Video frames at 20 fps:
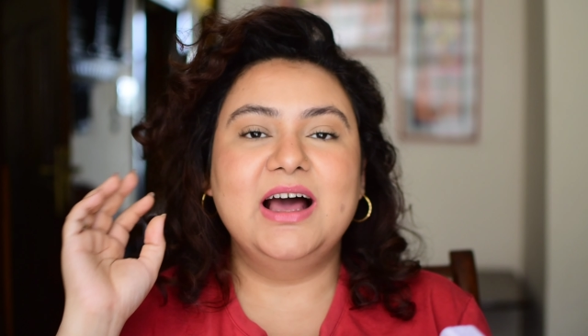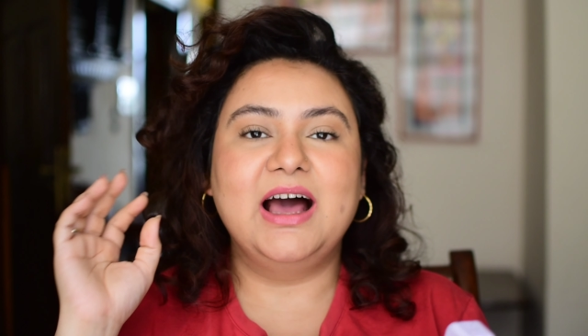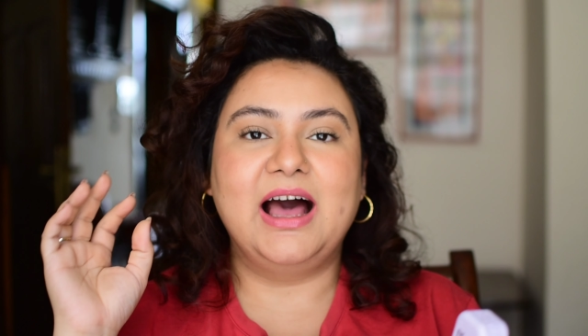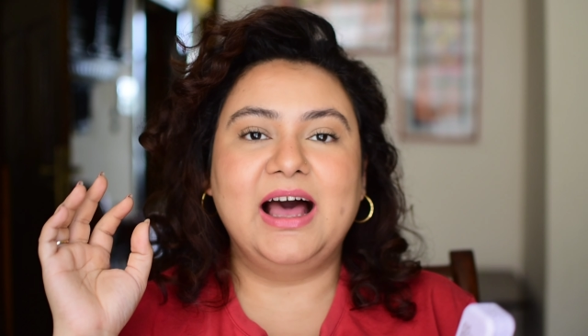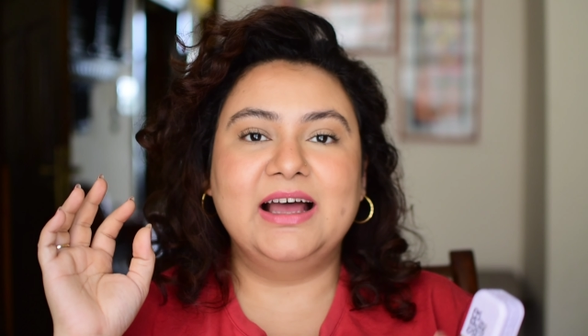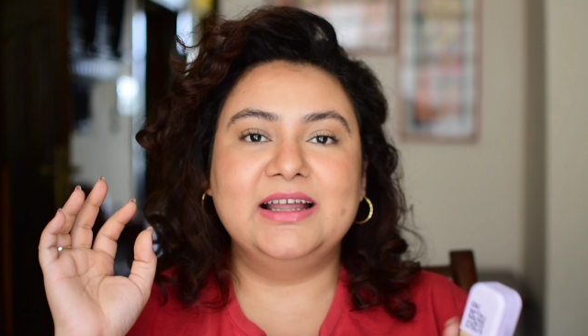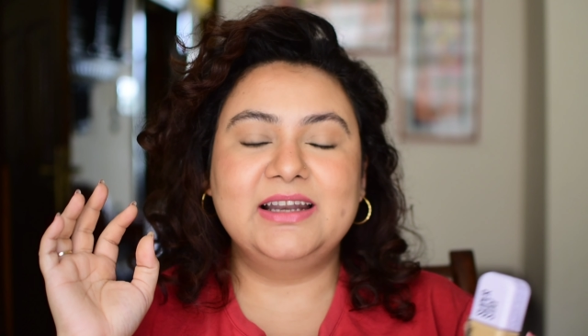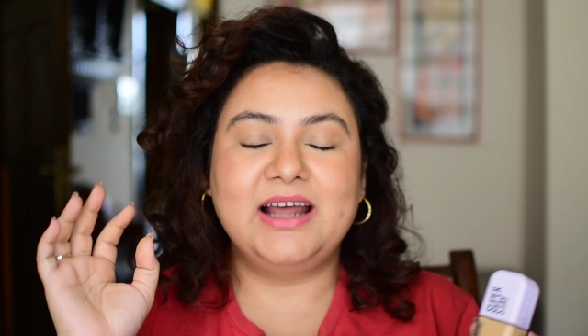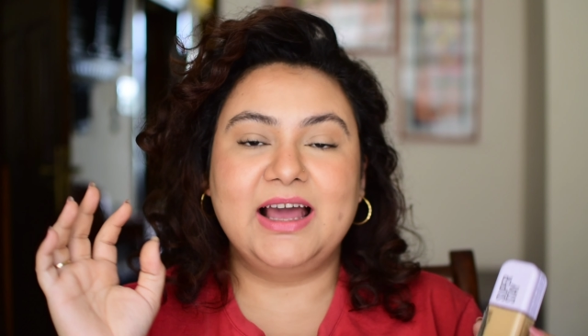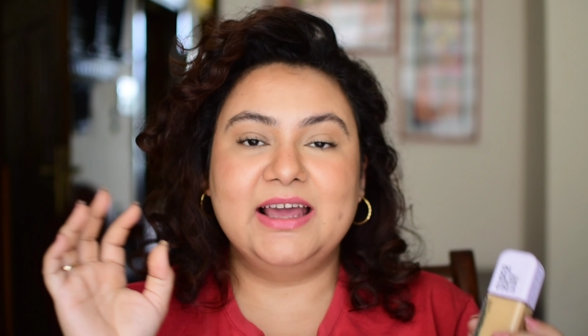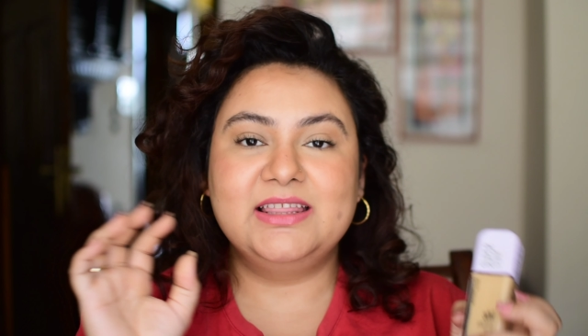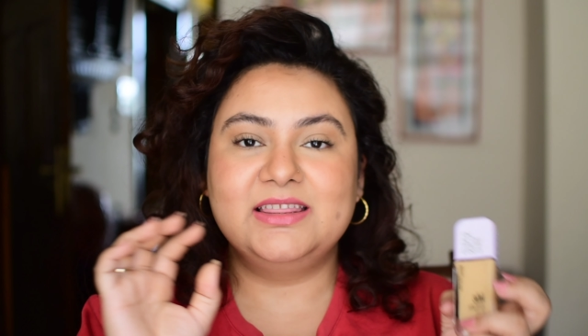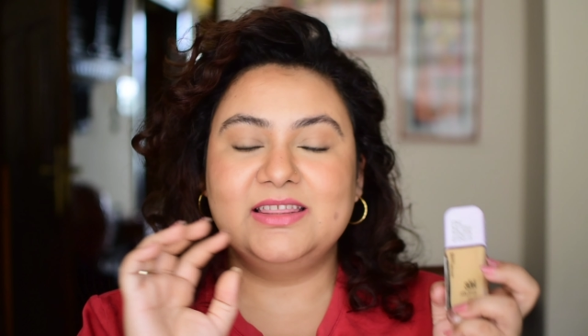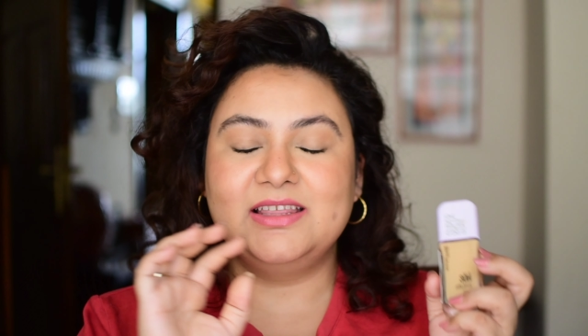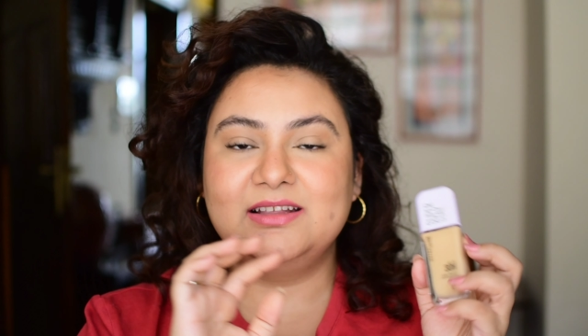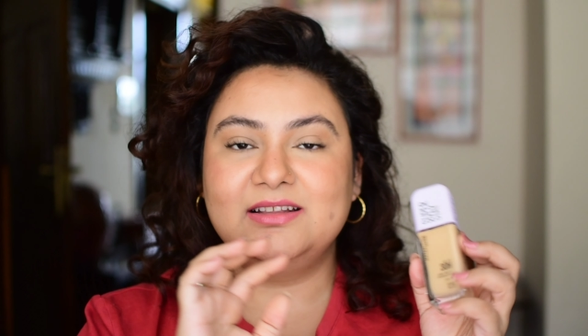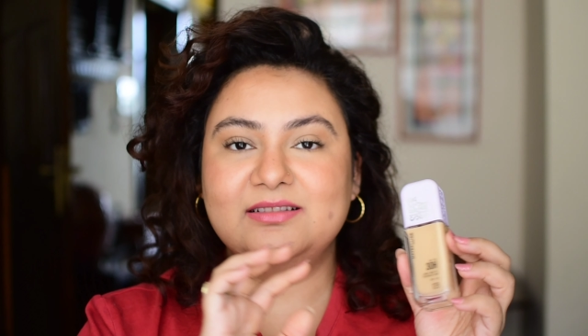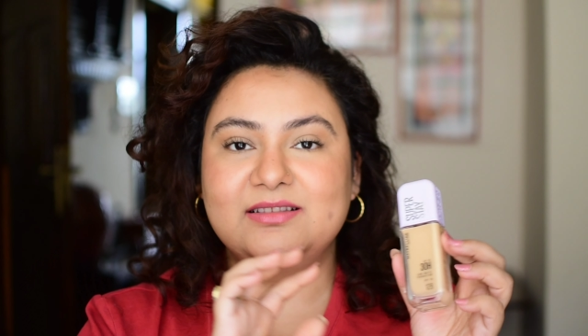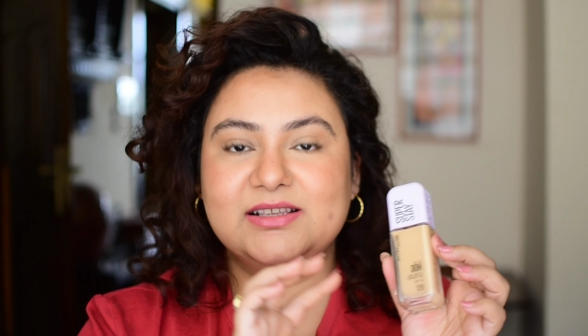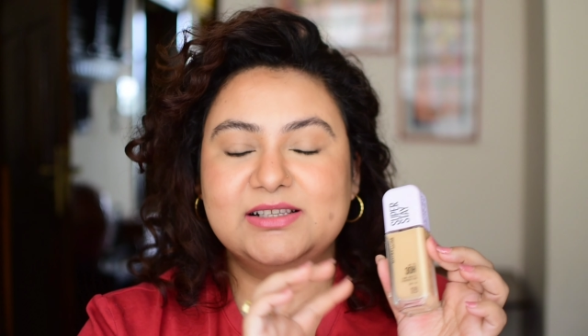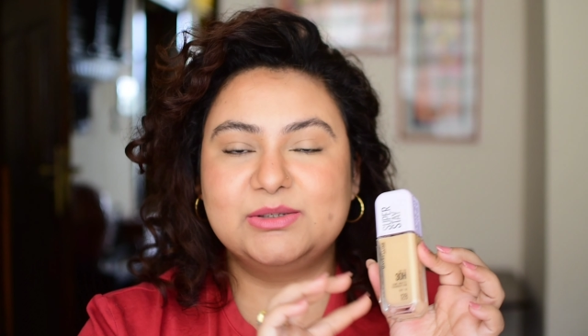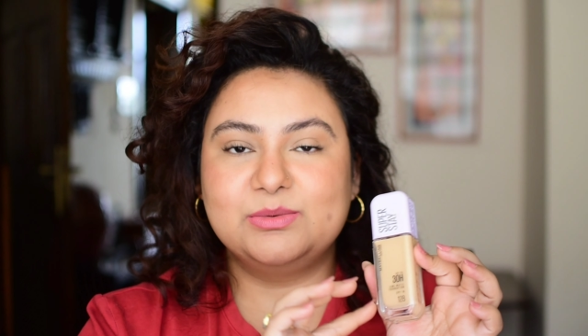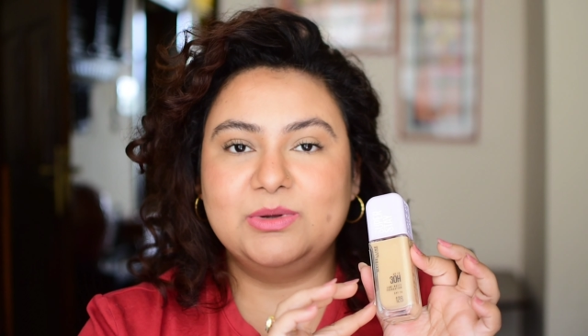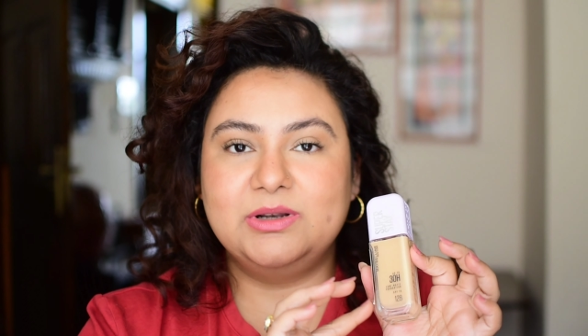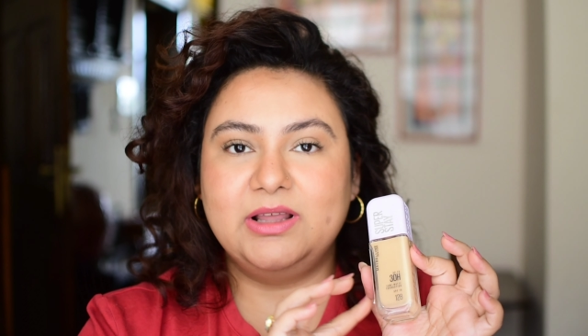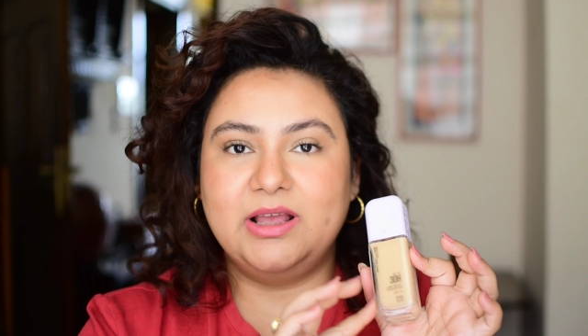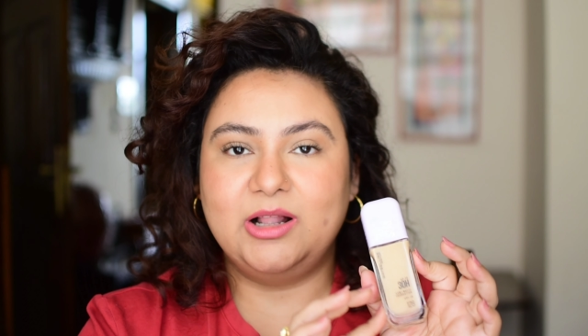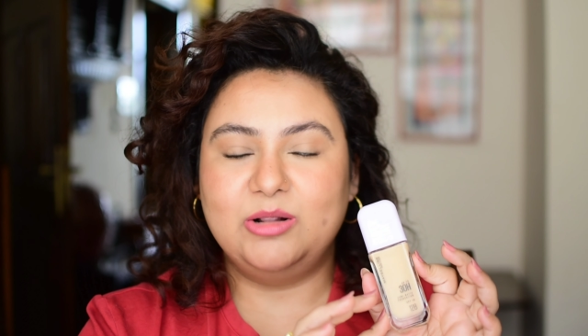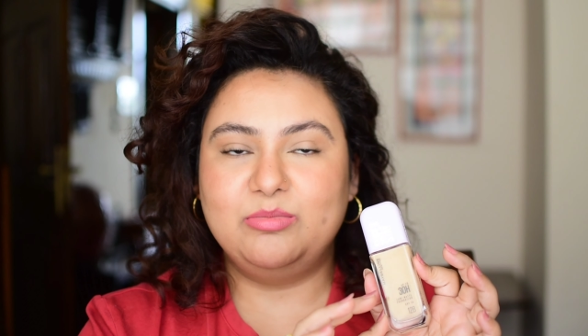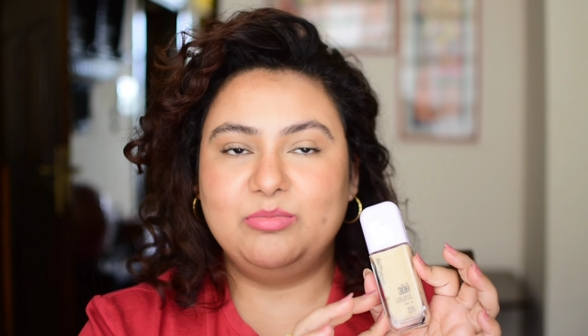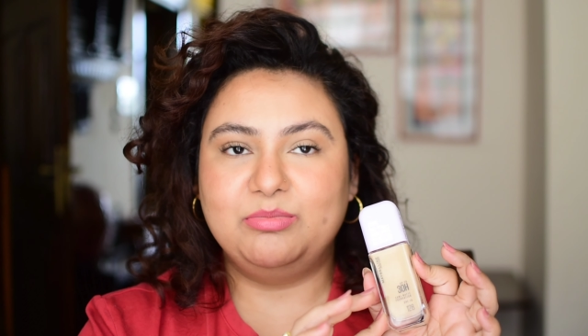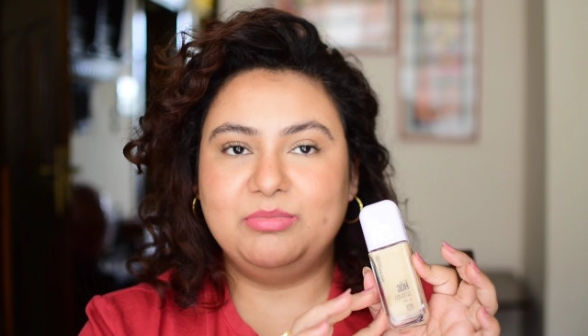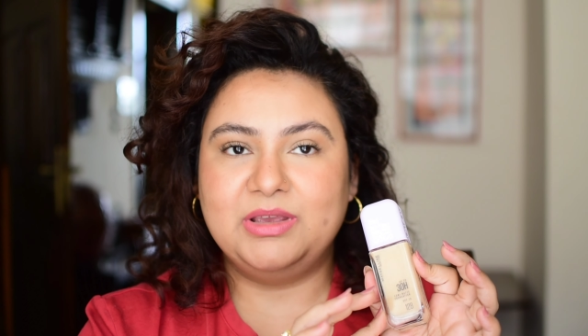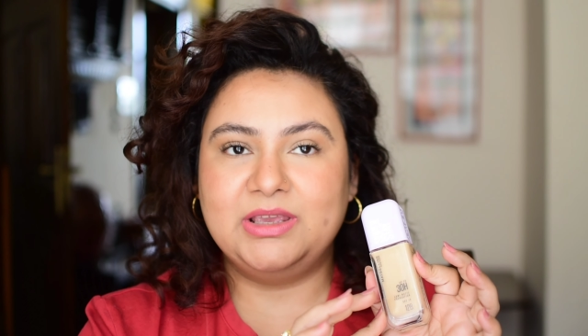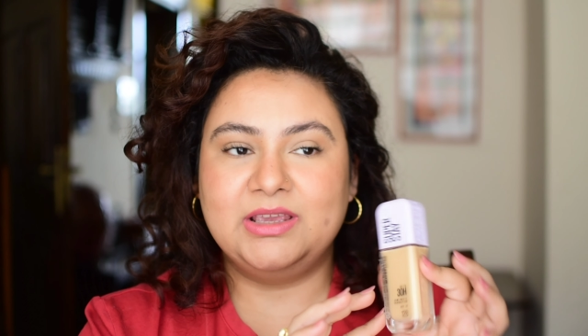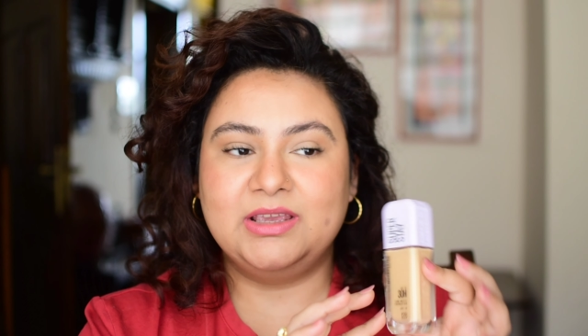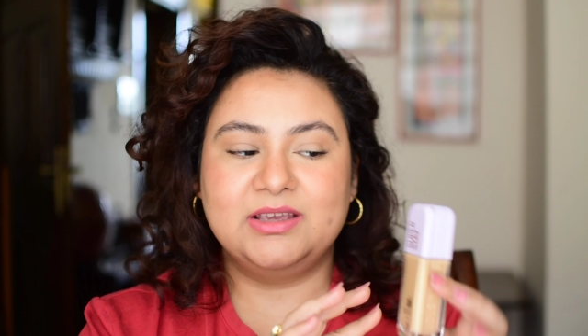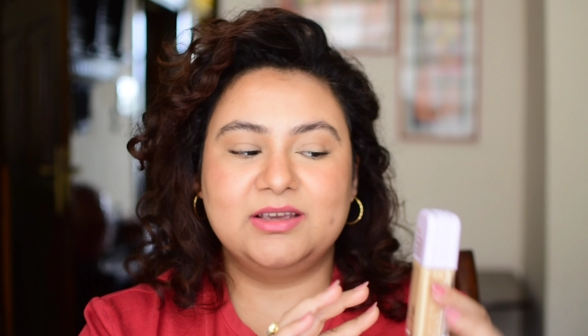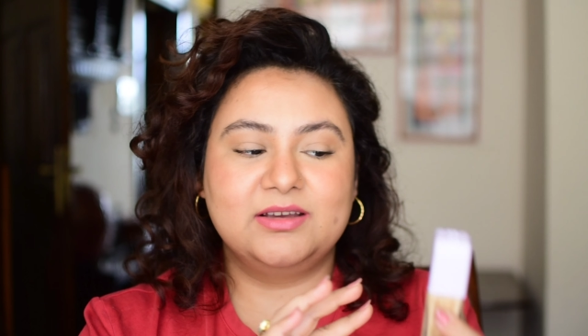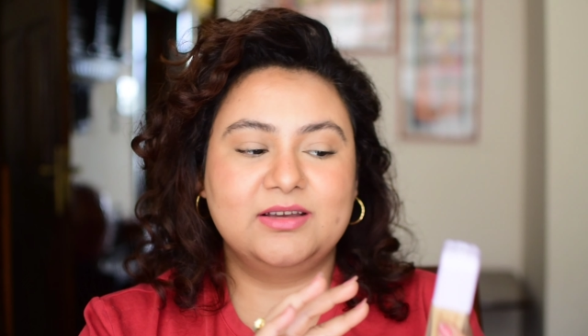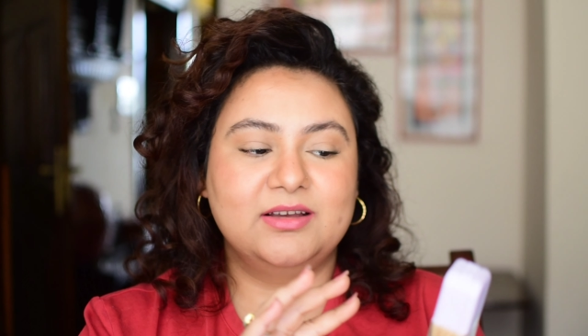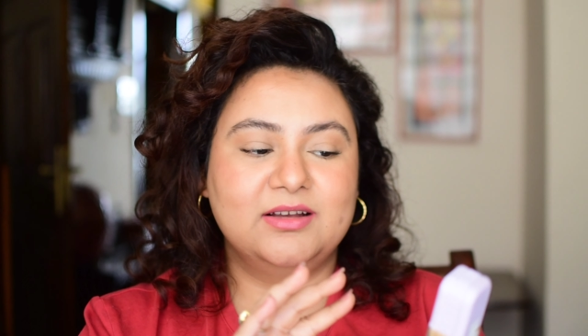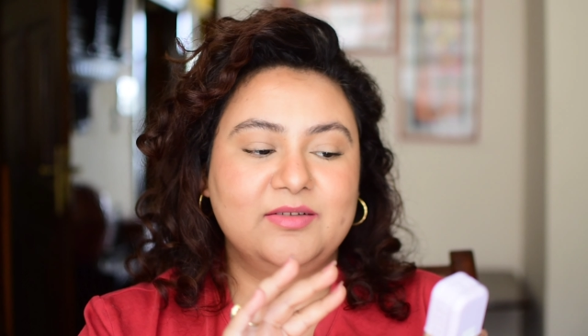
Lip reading: and I think this will help me